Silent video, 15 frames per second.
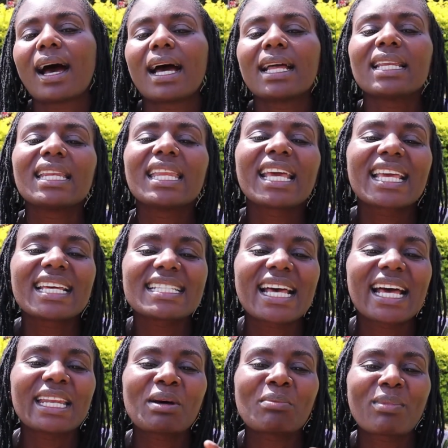An
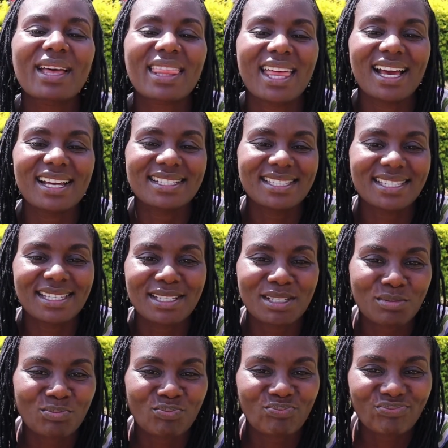indicator number 13.